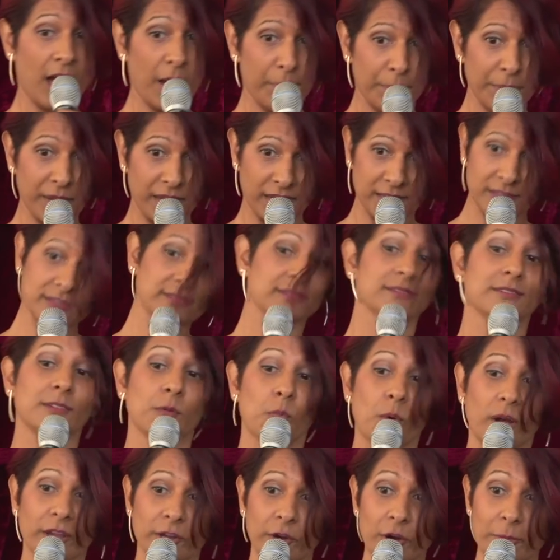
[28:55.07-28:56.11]
upping
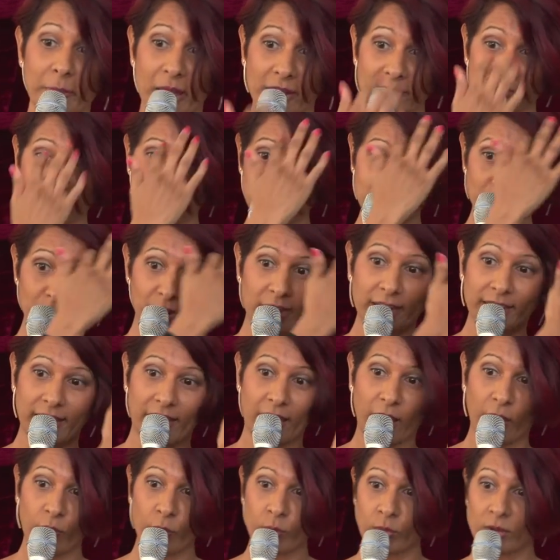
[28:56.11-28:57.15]
what you're about to do right
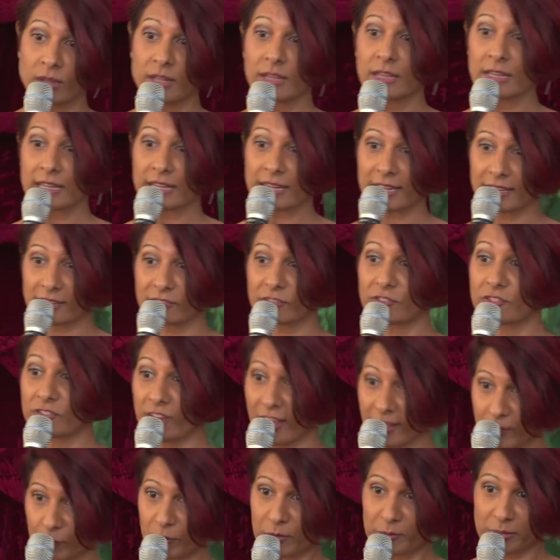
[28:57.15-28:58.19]
now, it's
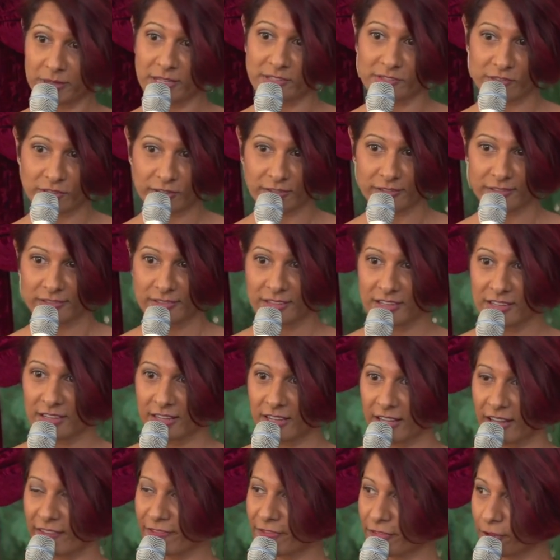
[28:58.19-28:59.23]
genuine pleasure.
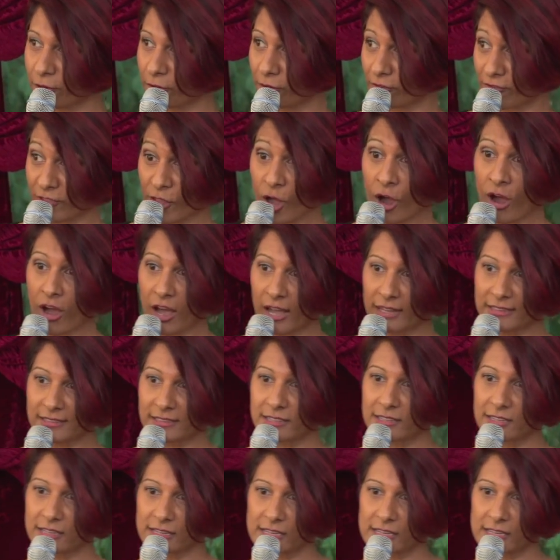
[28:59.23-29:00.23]
If they're not,